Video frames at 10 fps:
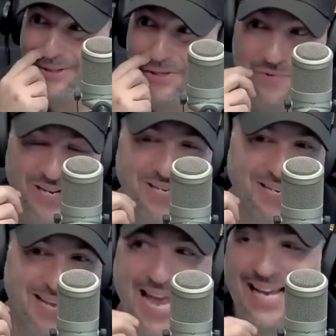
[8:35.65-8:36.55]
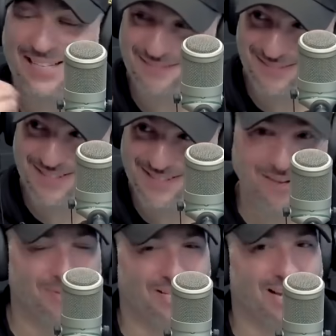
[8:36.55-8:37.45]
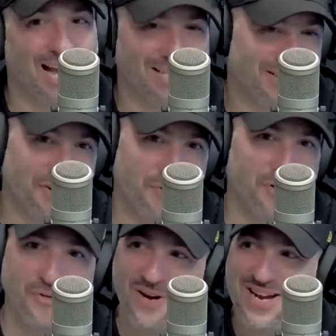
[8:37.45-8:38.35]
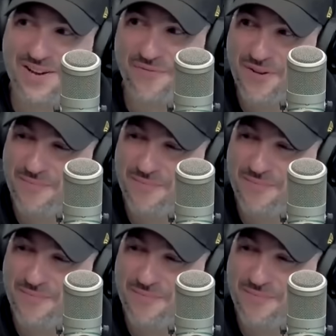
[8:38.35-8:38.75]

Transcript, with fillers: You need to get some of the guys that are aggrieved